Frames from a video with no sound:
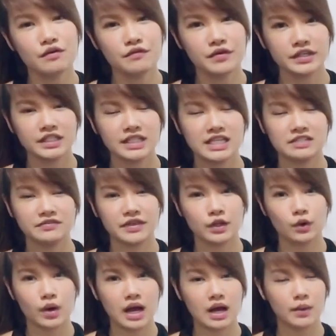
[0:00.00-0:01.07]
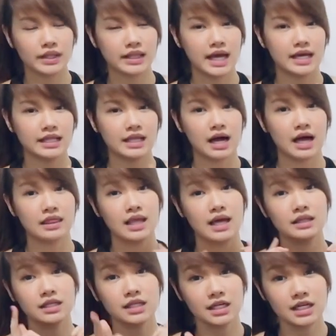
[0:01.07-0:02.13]
for today's video, gagawa tayo ng
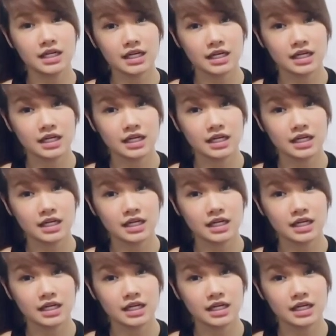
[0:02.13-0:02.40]
another